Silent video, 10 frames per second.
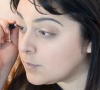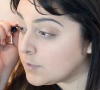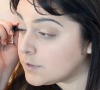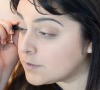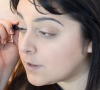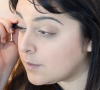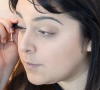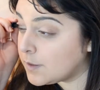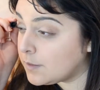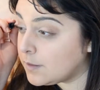We'll just kind of
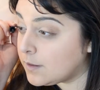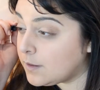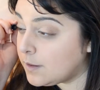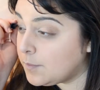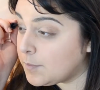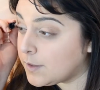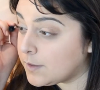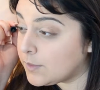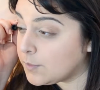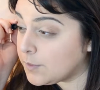wiggle it on, pull
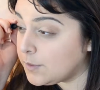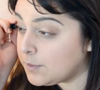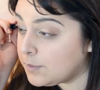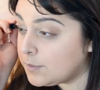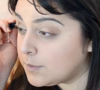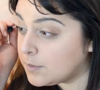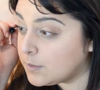it through.